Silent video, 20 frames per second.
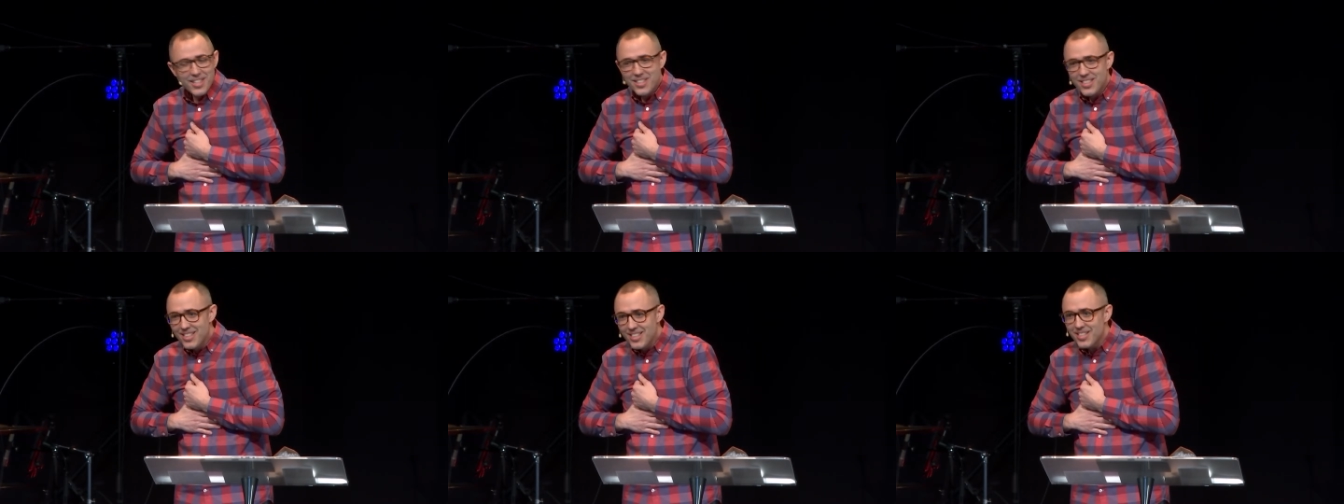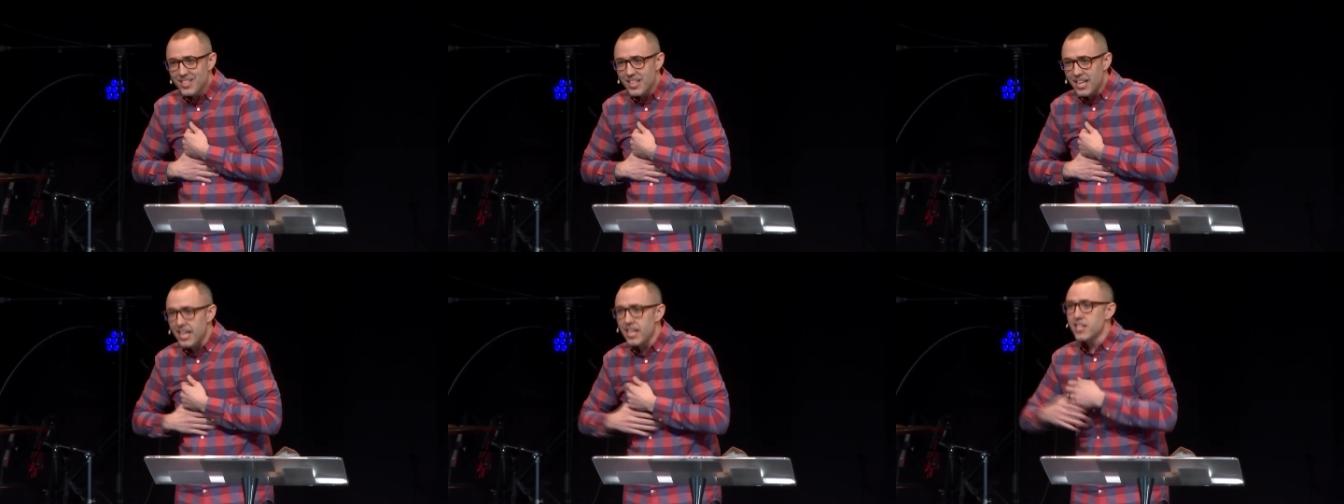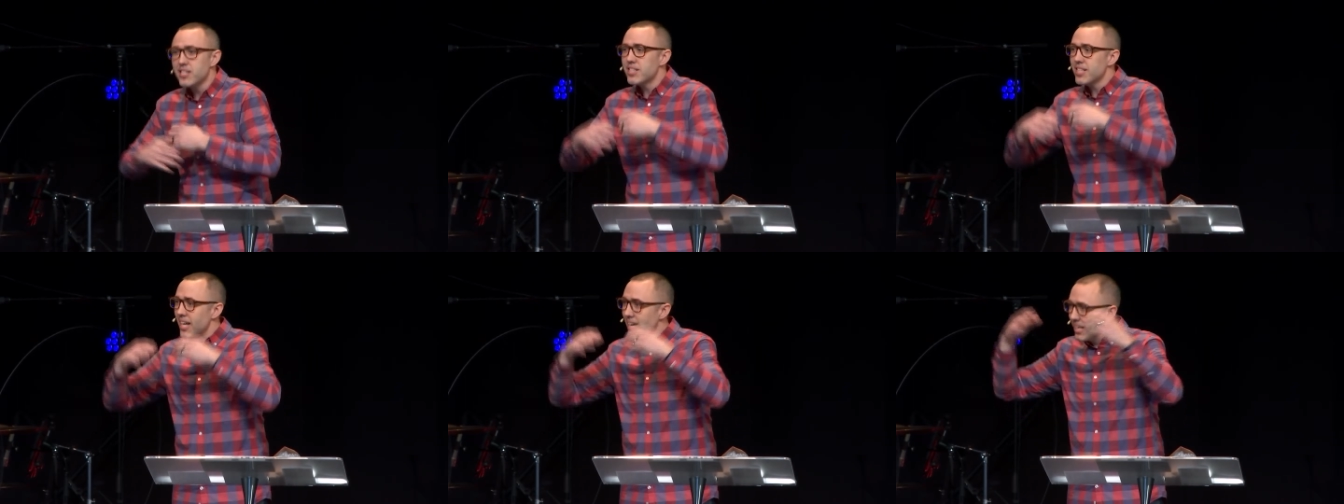this,
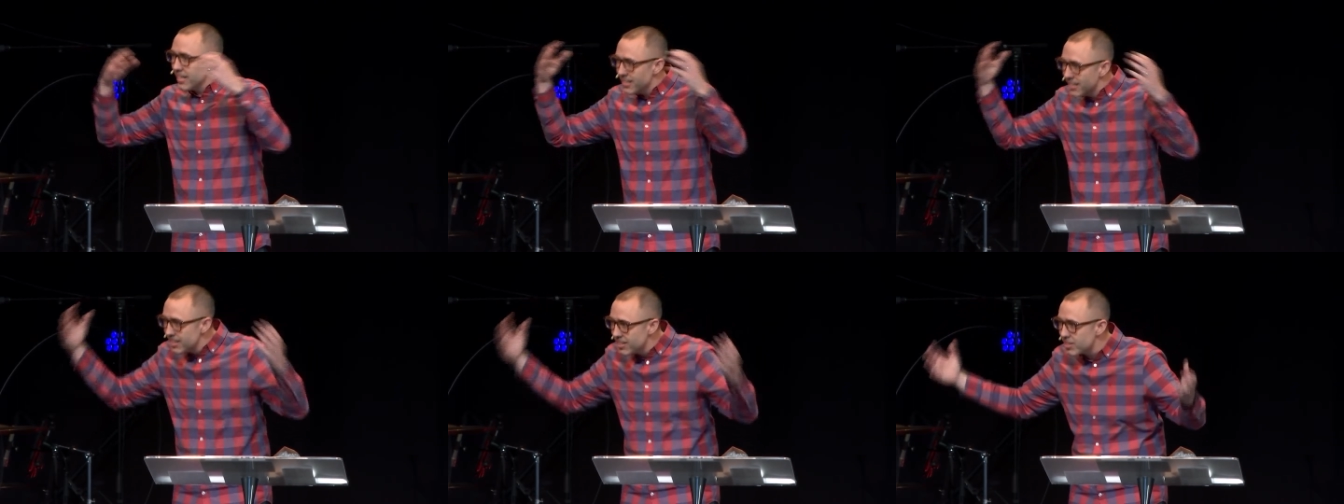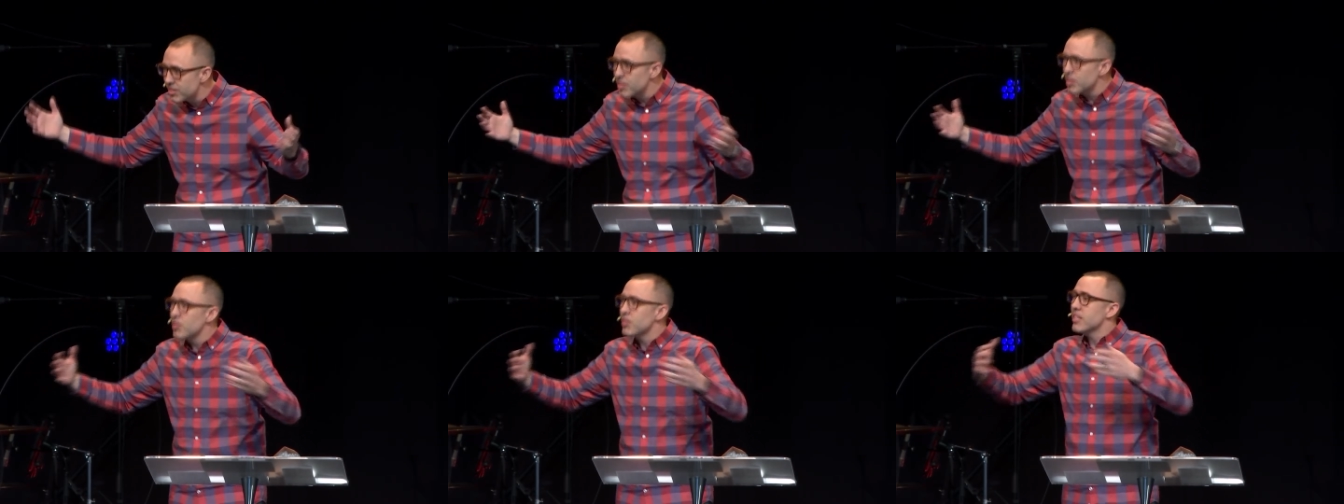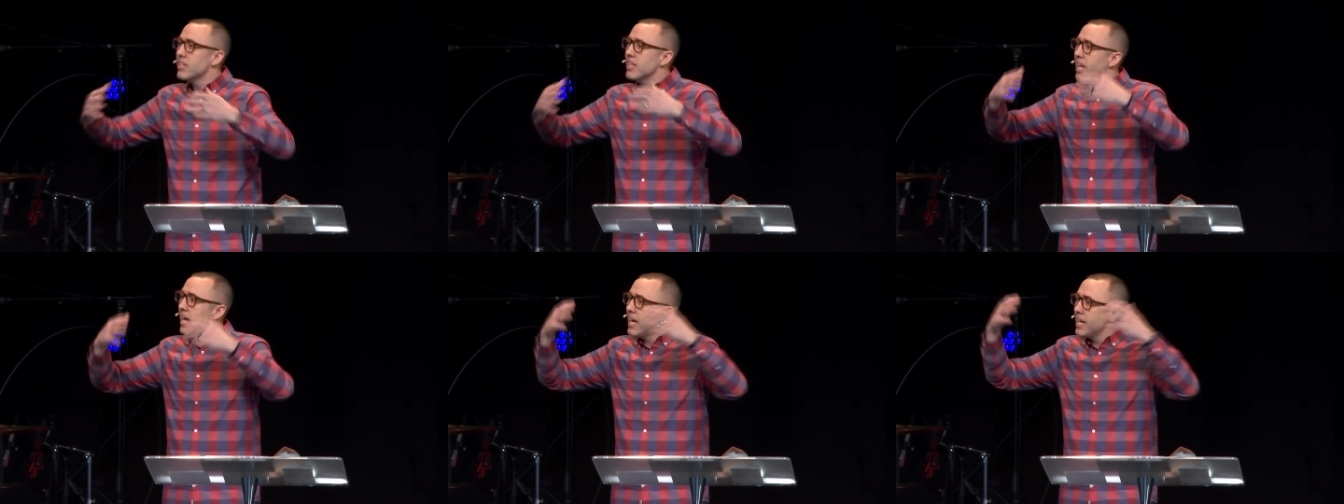he's saying, this little,
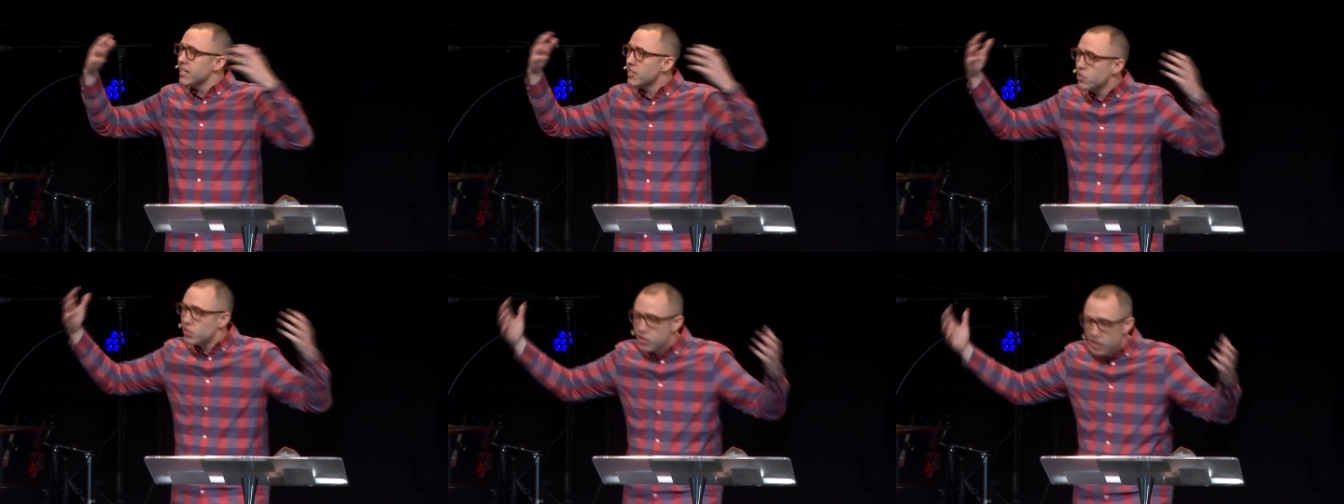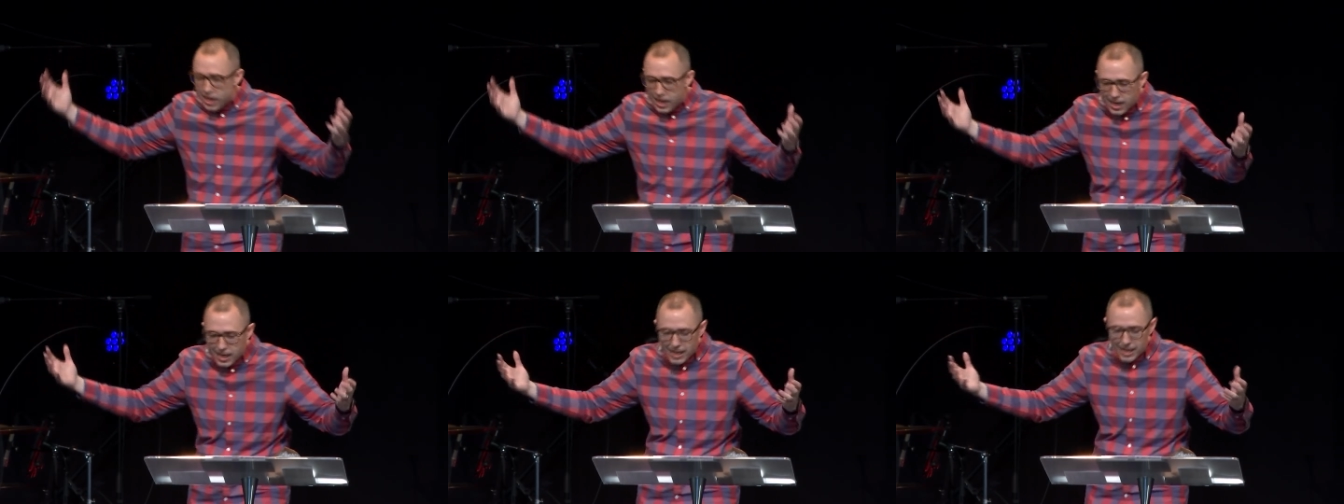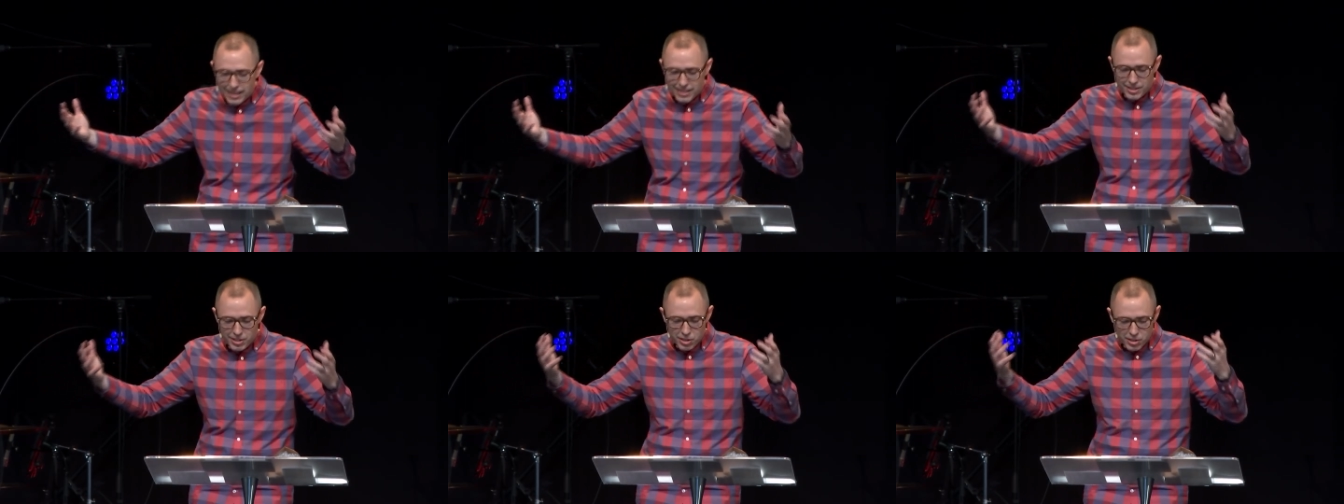let it shine.